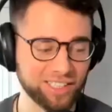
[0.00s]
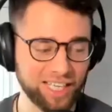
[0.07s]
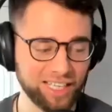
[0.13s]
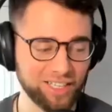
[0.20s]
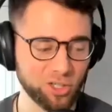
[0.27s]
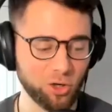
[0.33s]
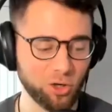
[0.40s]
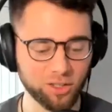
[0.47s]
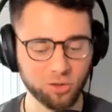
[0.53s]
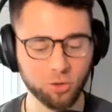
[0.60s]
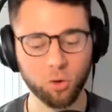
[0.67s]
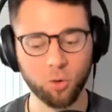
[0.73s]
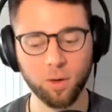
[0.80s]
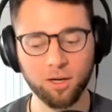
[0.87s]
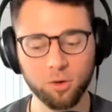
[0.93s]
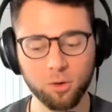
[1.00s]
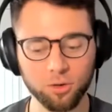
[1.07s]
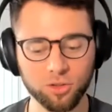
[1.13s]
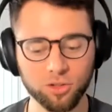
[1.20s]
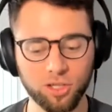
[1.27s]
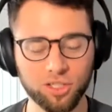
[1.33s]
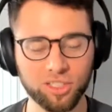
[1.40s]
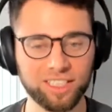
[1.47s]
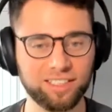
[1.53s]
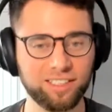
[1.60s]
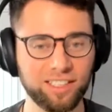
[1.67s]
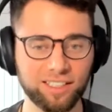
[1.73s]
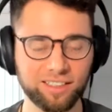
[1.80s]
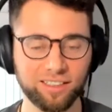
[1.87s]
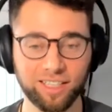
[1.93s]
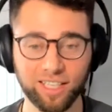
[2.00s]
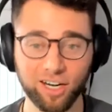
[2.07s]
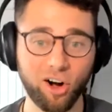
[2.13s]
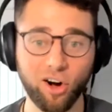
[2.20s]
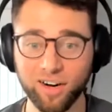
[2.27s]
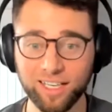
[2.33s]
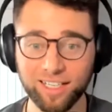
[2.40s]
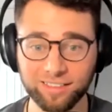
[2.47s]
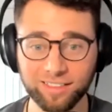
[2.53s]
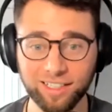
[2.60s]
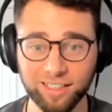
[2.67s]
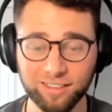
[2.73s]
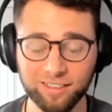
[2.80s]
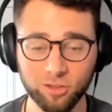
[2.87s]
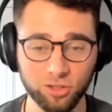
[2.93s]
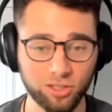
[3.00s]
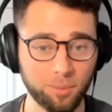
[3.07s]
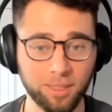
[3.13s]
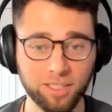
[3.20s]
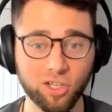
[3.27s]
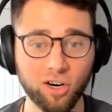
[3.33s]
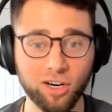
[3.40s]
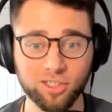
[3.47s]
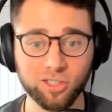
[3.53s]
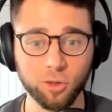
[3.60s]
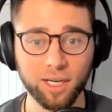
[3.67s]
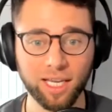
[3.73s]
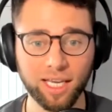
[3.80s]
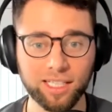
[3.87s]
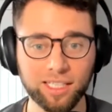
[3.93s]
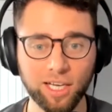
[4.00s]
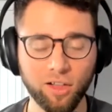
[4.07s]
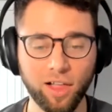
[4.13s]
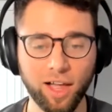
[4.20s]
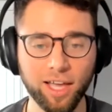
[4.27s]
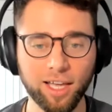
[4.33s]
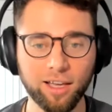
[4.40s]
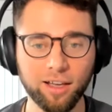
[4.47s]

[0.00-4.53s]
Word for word: they do is do a quick Google search and see that, that it already exists, or somebody's yeah. already doing it, and they're like,